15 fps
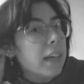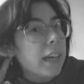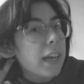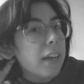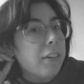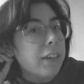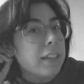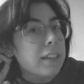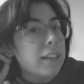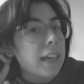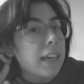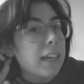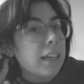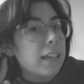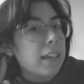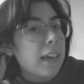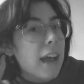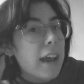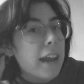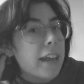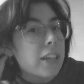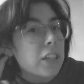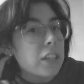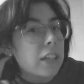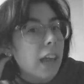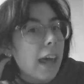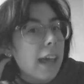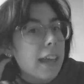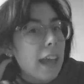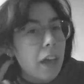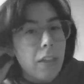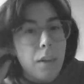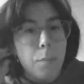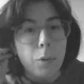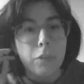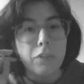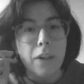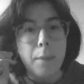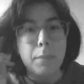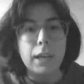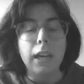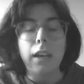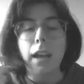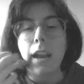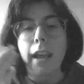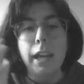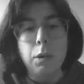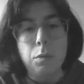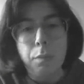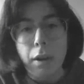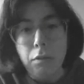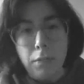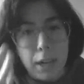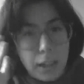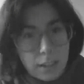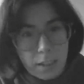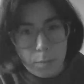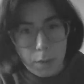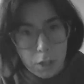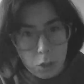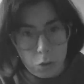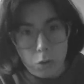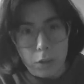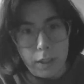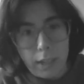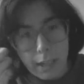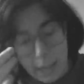earrings in, and I just like how they're more feminine. I like with my rings and my jewelry that